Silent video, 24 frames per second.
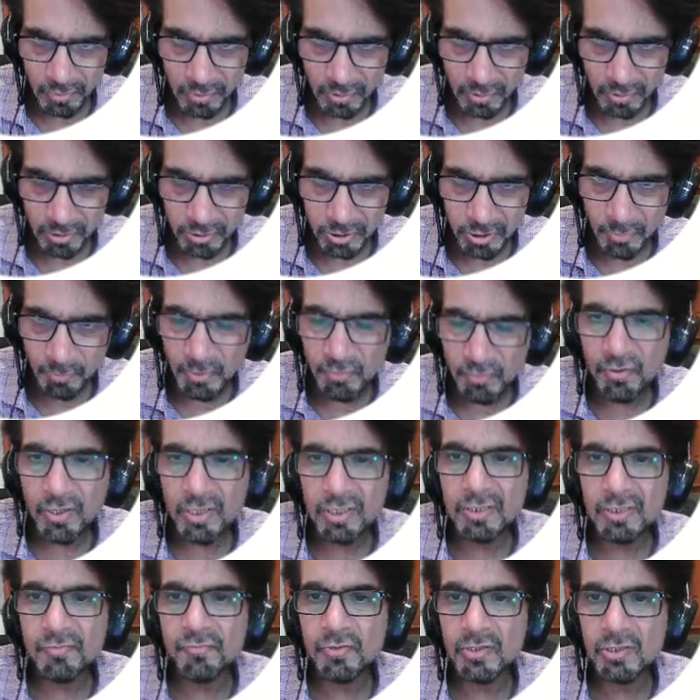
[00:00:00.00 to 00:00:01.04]
simplify
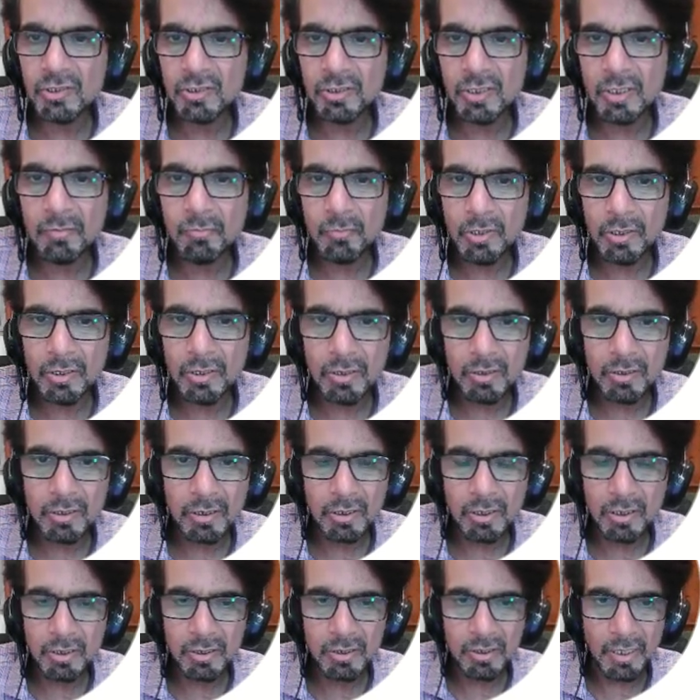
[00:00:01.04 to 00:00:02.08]
the first term,
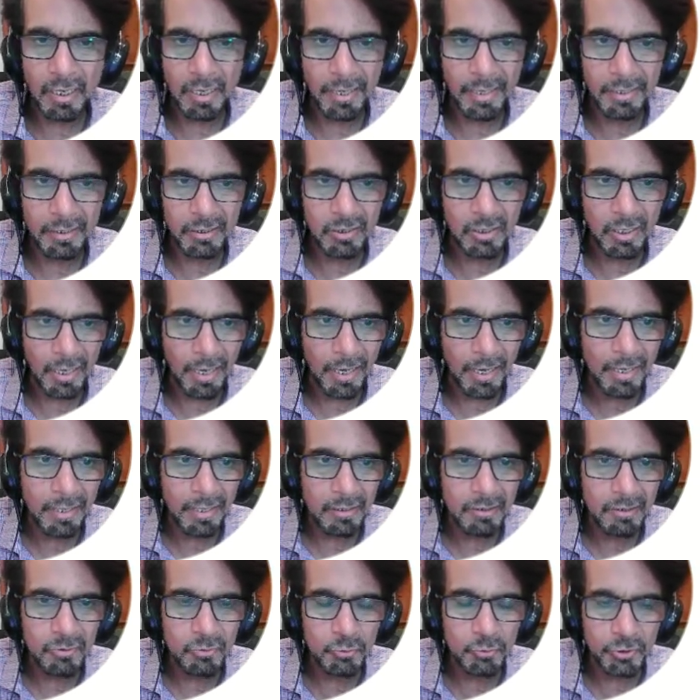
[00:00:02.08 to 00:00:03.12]
and at the
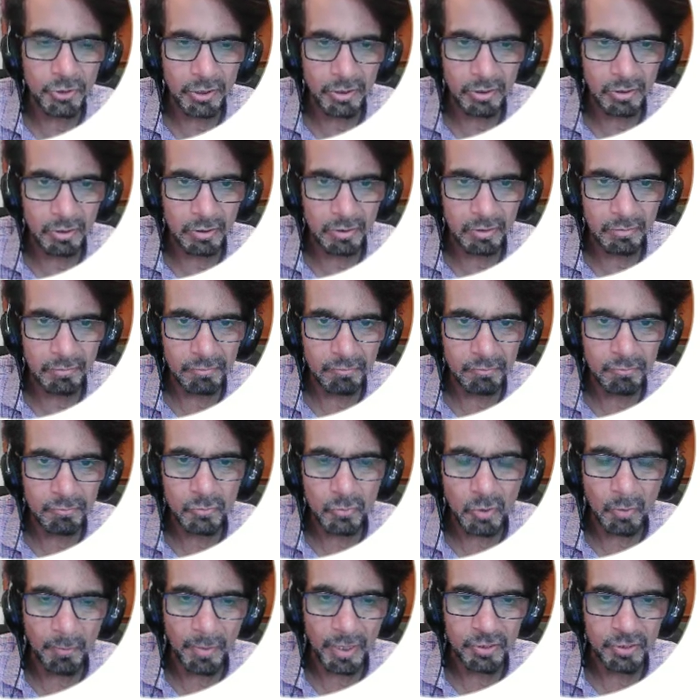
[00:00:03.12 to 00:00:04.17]
end you take
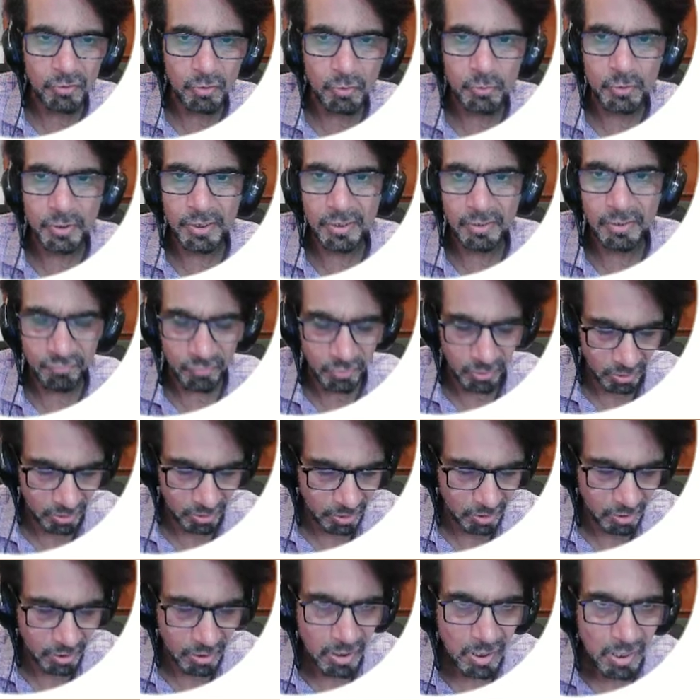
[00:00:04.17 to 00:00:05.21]
complex conjugate of the
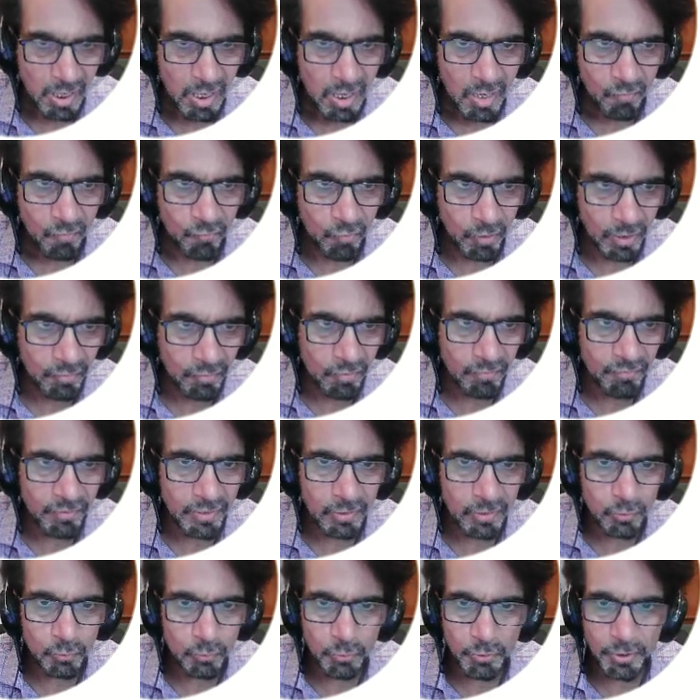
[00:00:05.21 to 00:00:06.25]
result. Whatever way
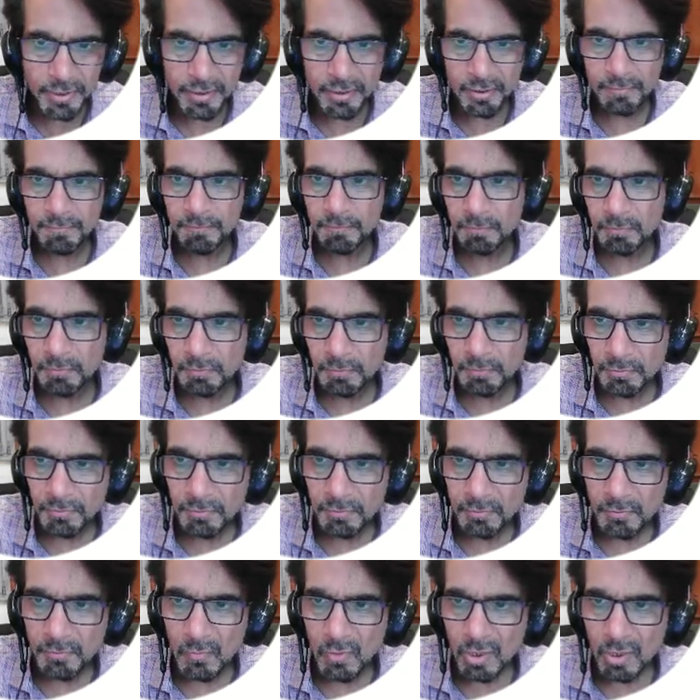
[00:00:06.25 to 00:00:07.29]
you do it,
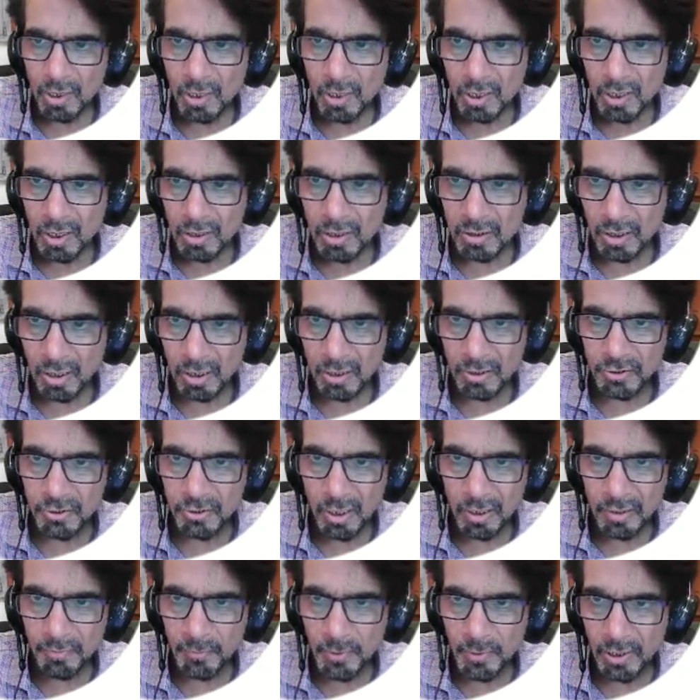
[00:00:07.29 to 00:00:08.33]
the
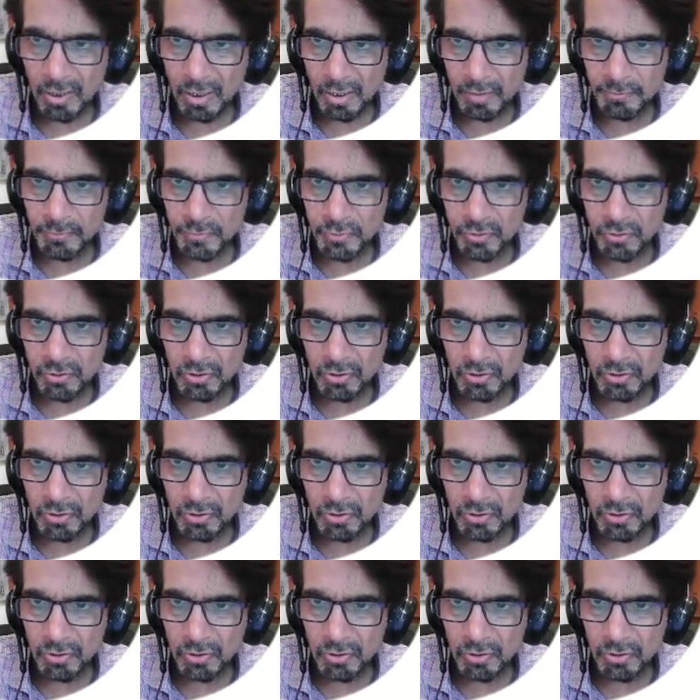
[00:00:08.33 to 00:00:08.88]
result becomes,